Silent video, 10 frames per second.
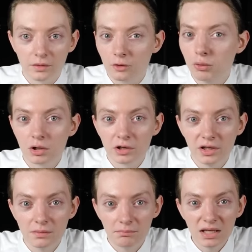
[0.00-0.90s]

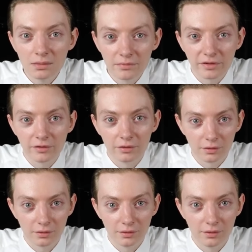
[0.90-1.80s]
quirky
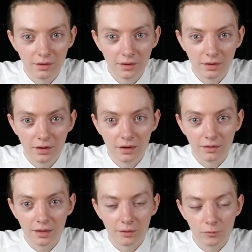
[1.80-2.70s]
memester
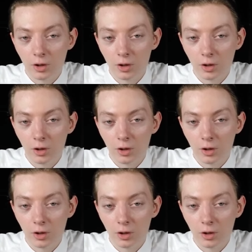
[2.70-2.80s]
that we